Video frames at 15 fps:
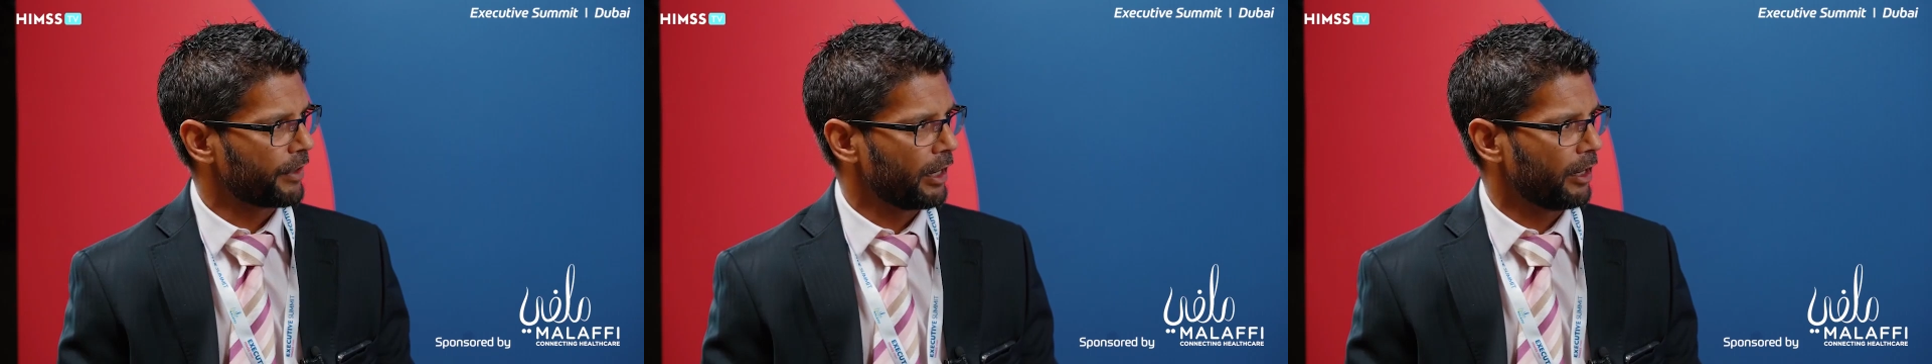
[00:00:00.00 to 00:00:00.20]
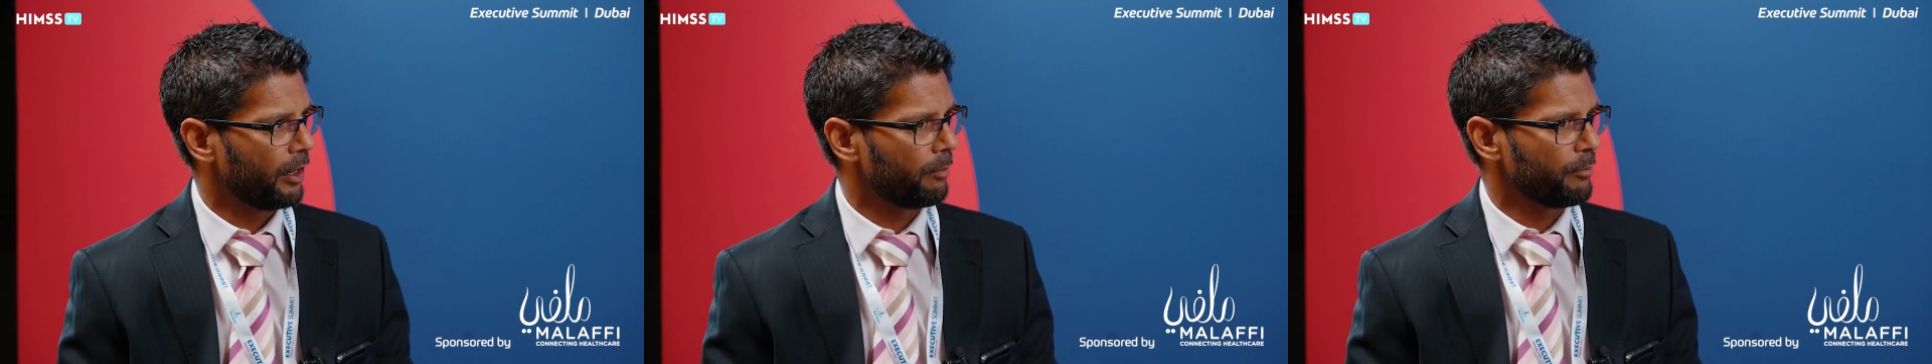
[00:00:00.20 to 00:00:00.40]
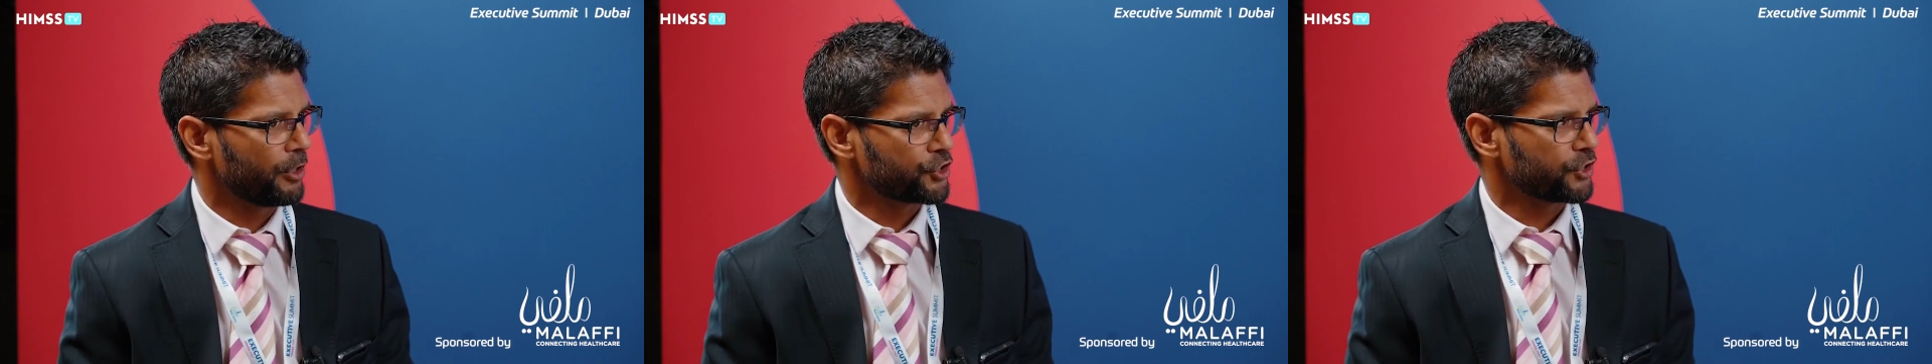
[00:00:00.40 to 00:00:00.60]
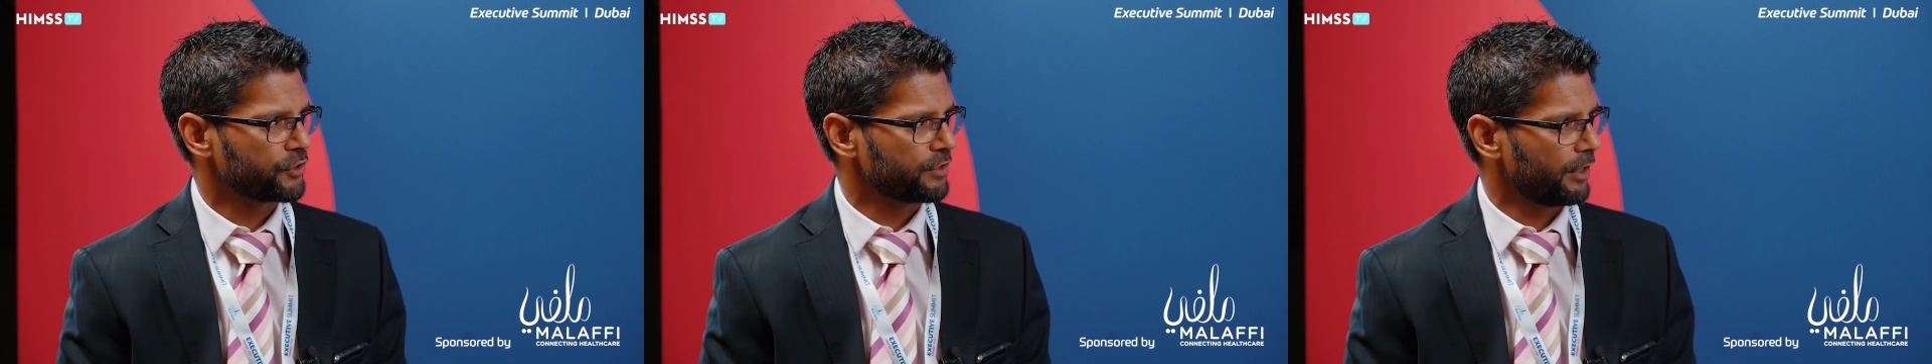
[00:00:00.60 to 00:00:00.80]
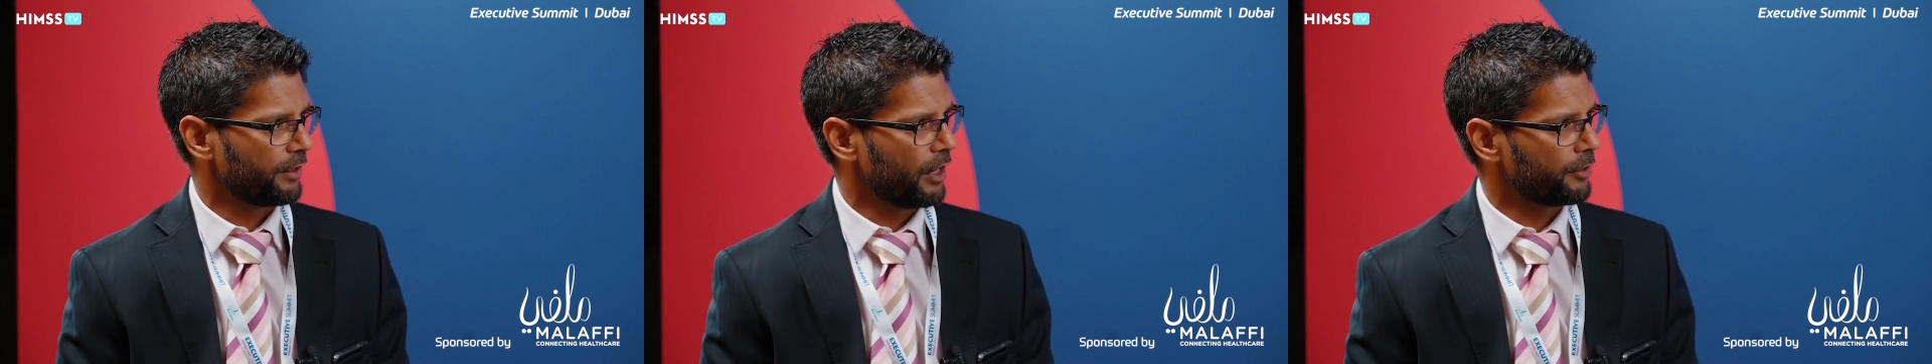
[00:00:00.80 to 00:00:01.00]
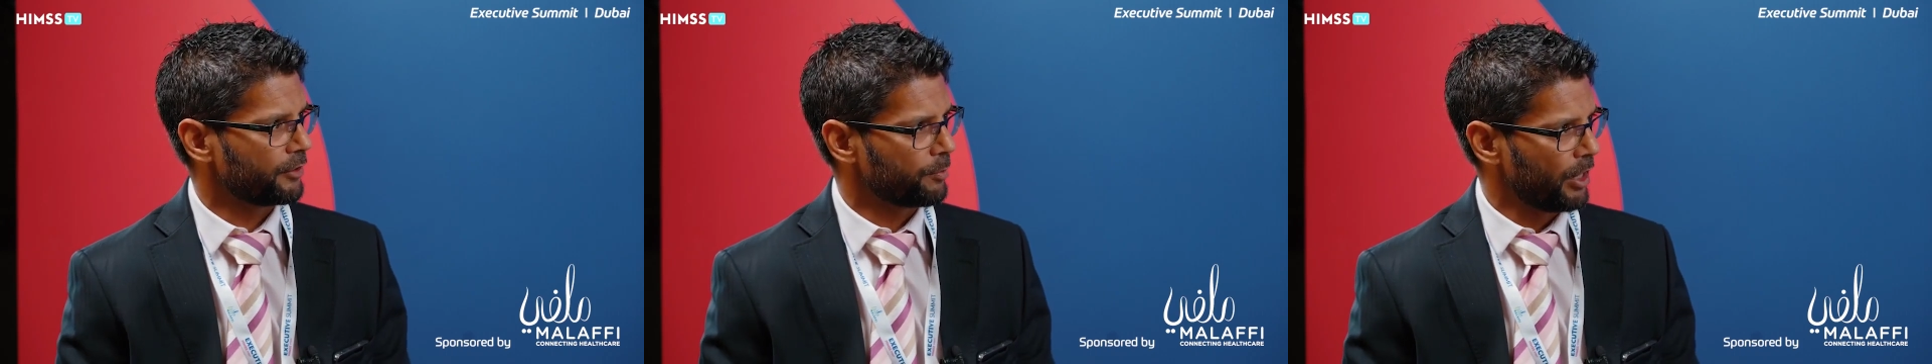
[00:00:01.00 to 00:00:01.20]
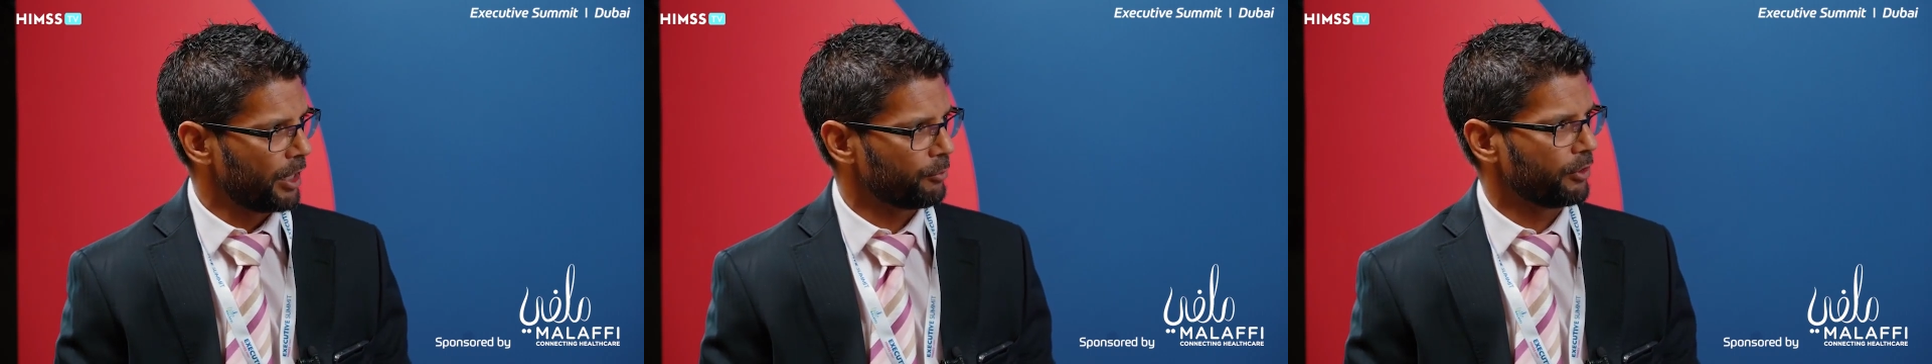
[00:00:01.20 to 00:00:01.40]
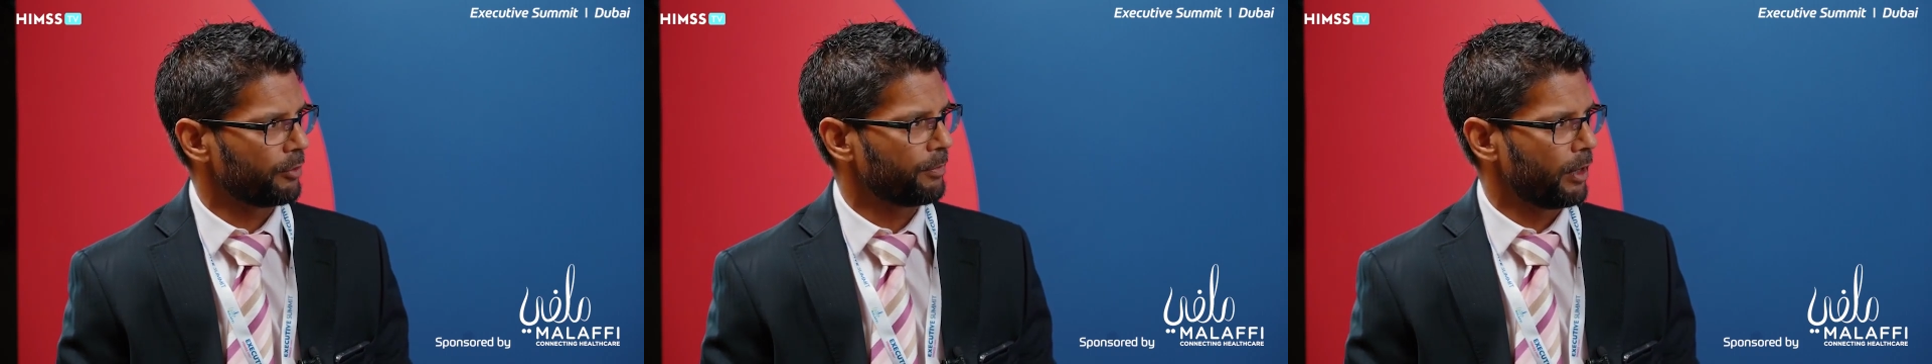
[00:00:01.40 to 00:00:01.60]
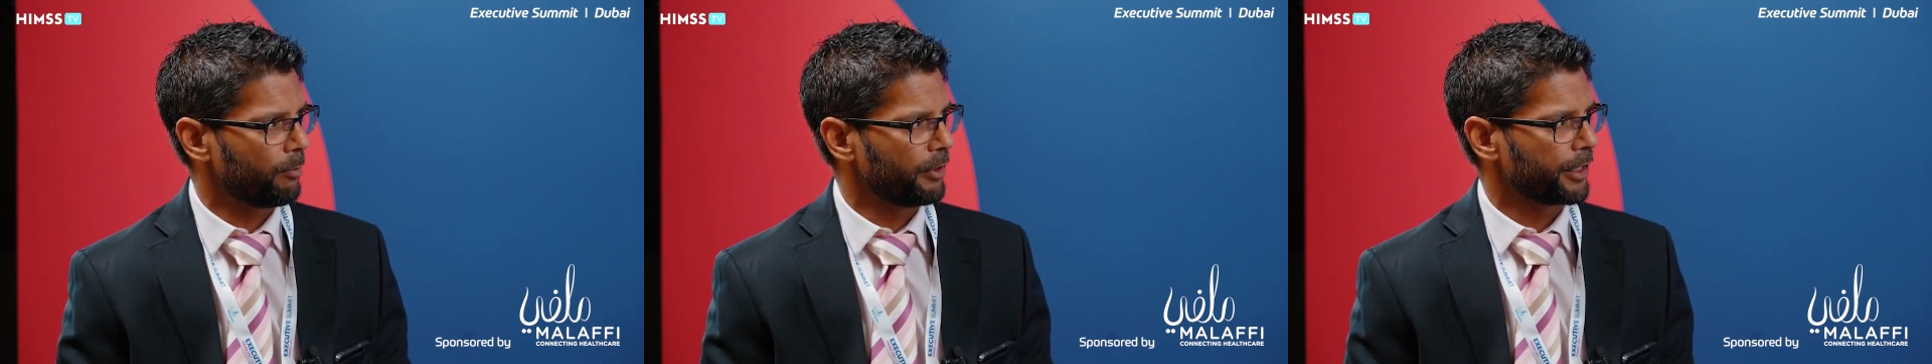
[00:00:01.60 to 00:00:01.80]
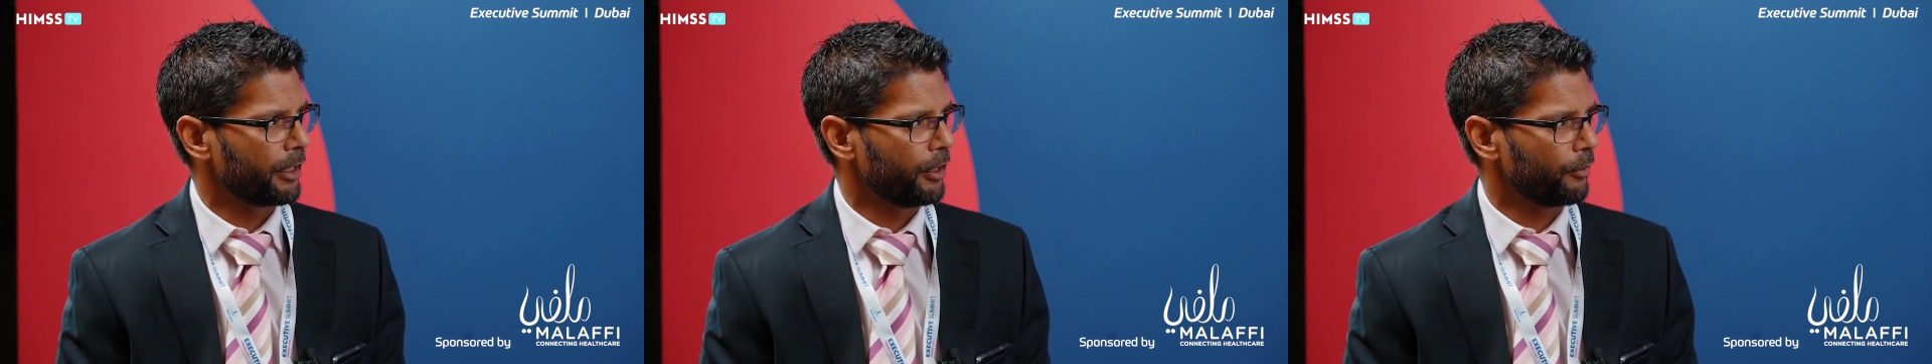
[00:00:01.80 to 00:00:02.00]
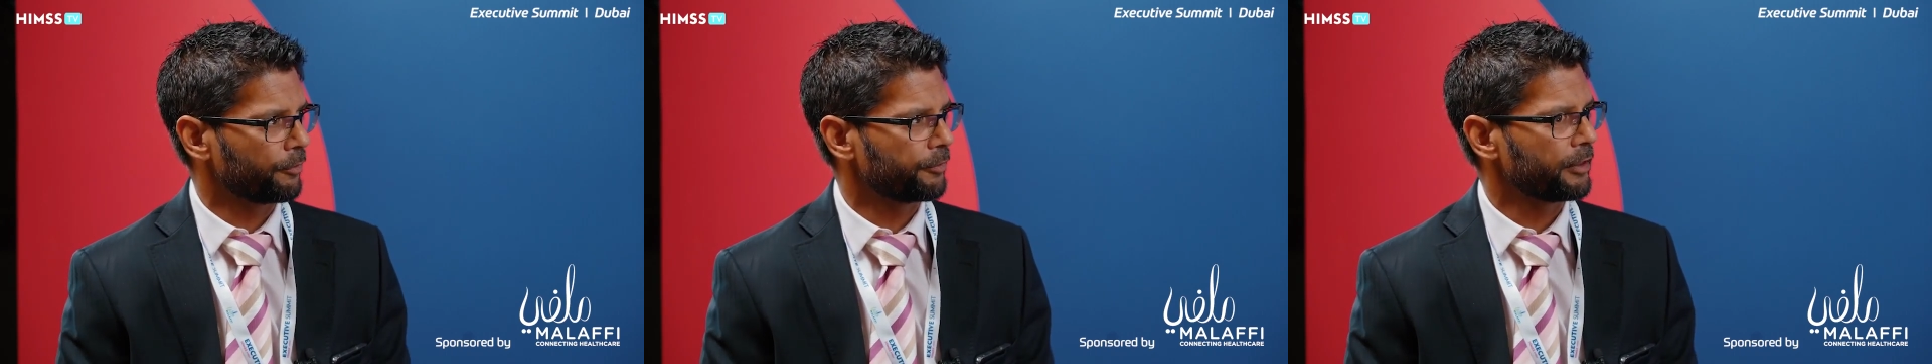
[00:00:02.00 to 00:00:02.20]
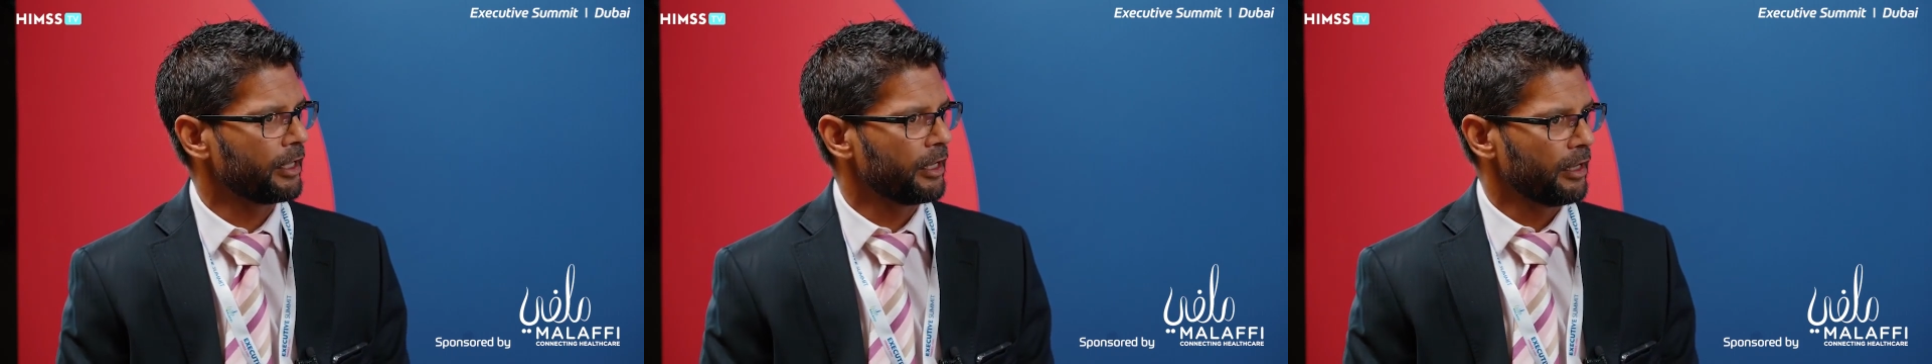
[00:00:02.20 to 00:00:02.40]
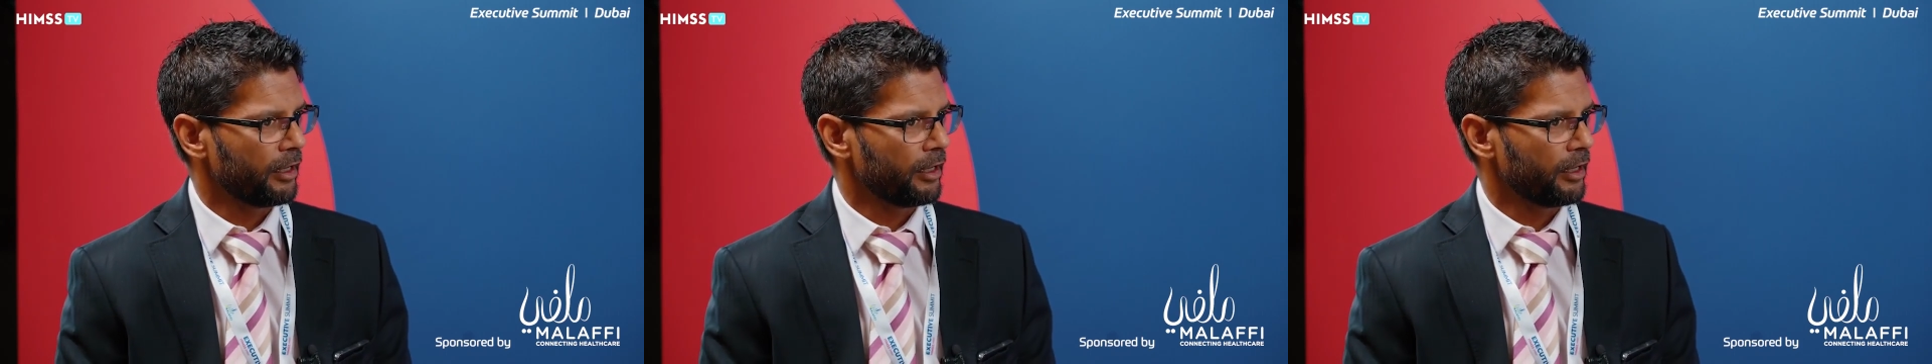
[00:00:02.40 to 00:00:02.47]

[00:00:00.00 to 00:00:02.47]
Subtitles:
care measures that our Department of Public Health